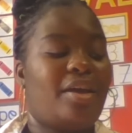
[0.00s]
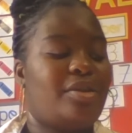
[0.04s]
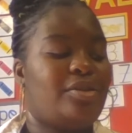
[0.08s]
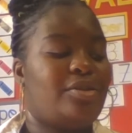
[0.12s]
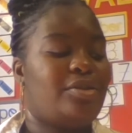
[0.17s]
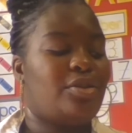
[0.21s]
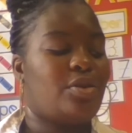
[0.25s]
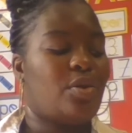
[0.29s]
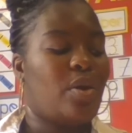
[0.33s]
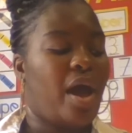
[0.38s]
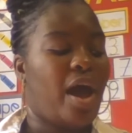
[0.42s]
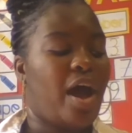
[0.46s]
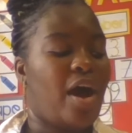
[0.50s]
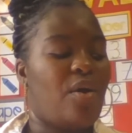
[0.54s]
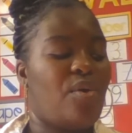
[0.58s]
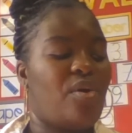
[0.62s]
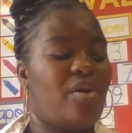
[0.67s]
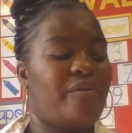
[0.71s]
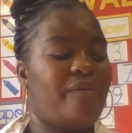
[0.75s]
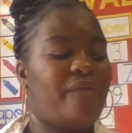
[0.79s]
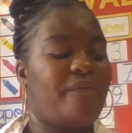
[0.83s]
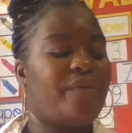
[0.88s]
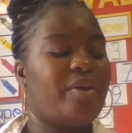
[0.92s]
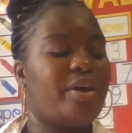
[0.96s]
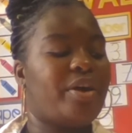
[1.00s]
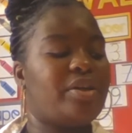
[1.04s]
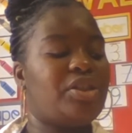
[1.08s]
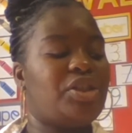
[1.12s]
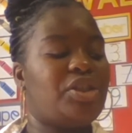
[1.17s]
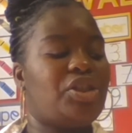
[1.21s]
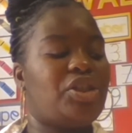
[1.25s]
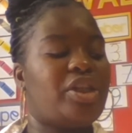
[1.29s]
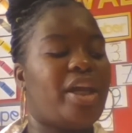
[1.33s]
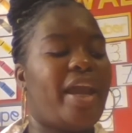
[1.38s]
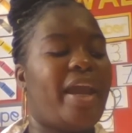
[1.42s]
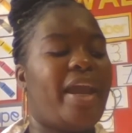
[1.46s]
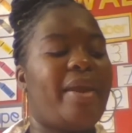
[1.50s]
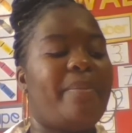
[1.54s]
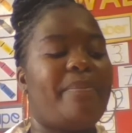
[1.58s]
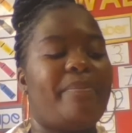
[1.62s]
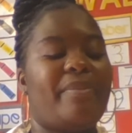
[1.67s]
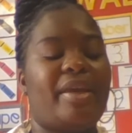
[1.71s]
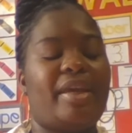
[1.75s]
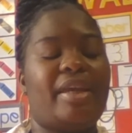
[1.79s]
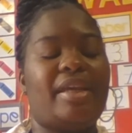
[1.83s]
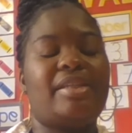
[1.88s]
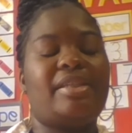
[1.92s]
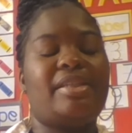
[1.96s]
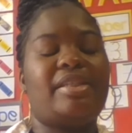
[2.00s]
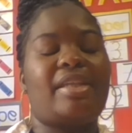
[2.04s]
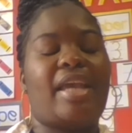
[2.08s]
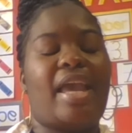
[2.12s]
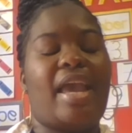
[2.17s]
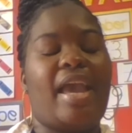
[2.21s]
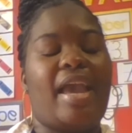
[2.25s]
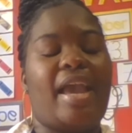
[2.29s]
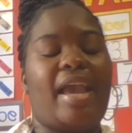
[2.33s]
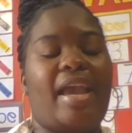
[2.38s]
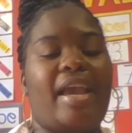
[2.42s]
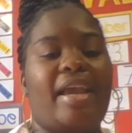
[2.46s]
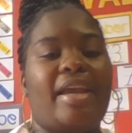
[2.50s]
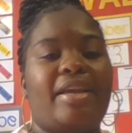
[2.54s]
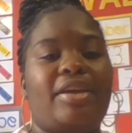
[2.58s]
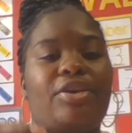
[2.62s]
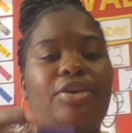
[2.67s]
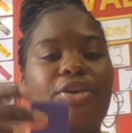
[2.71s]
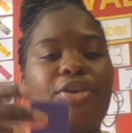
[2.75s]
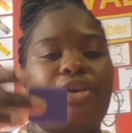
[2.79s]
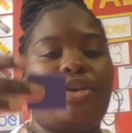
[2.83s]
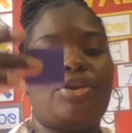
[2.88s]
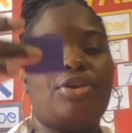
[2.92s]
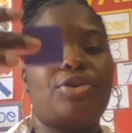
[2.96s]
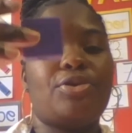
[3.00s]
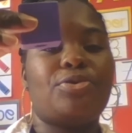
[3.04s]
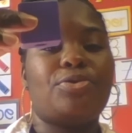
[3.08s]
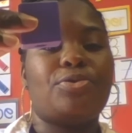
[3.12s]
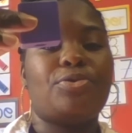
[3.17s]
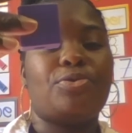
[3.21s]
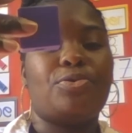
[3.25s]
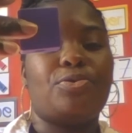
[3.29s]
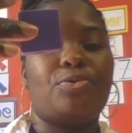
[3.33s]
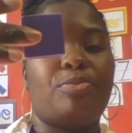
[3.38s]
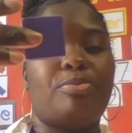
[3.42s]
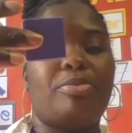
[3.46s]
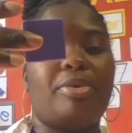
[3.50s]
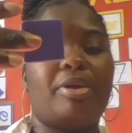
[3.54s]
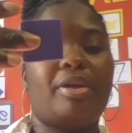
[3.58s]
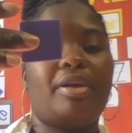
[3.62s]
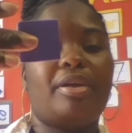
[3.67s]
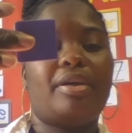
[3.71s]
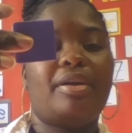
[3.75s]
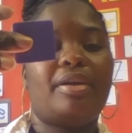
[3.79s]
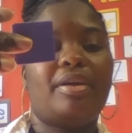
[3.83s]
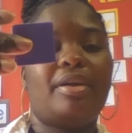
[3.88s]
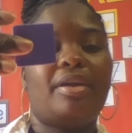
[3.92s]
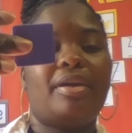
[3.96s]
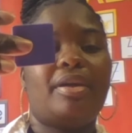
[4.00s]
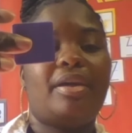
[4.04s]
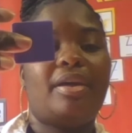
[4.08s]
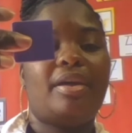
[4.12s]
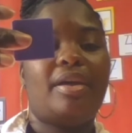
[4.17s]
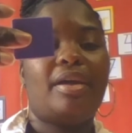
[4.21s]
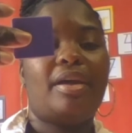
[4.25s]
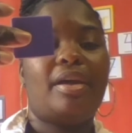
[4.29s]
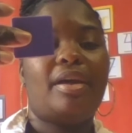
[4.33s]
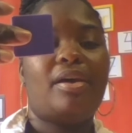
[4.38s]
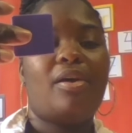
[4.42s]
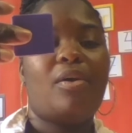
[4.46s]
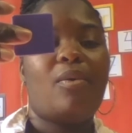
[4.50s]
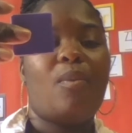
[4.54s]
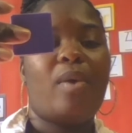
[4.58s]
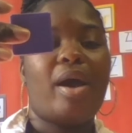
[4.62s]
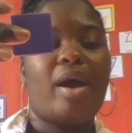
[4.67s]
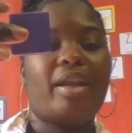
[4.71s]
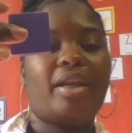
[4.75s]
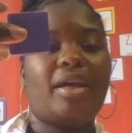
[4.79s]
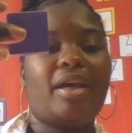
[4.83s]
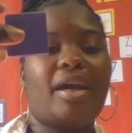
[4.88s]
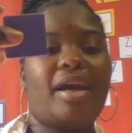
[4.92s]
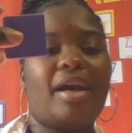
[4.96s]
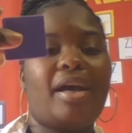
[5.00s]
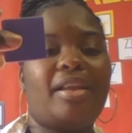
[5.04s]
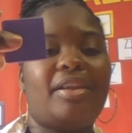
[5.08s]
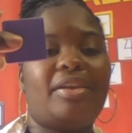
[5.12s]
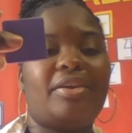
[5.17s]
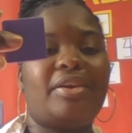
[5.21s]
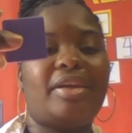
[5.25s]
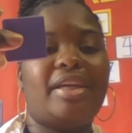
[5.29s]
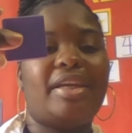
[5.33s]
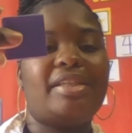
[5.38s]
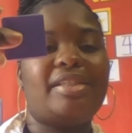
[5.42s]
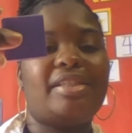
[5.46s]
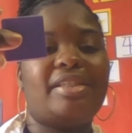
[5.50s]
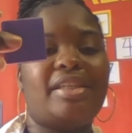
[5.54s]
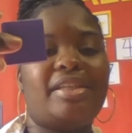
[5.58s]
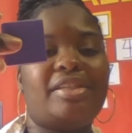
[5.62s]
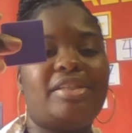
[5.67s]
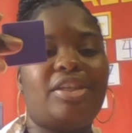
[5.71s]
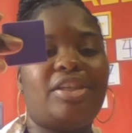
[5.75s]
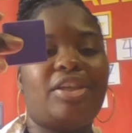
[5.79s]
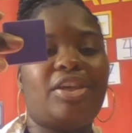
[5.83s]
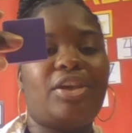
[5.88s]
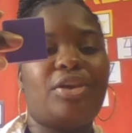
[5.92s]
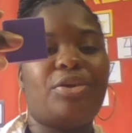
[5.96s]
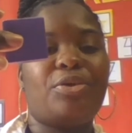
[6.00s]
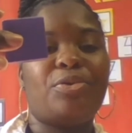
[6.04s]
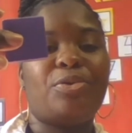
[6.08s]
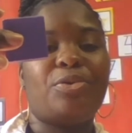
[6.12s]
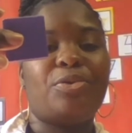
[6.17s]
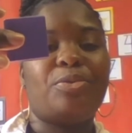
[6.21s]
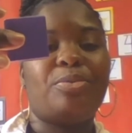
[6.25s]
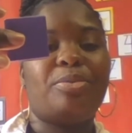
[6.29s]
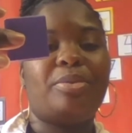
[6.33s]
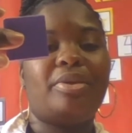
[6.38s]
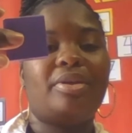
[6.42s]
So our first shape is a cube. What color is this cube?